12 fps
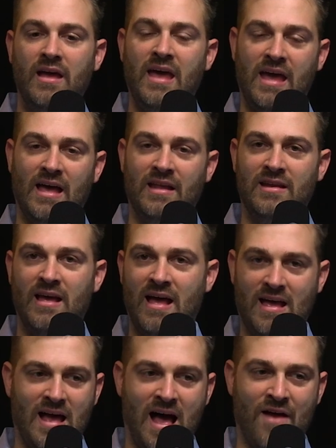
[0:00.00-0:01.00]
And
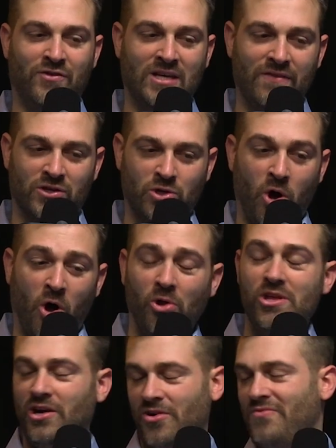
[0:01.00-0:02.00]
I've said this
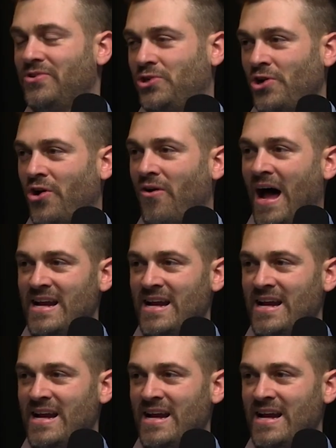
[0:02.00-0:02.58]
all year on the show.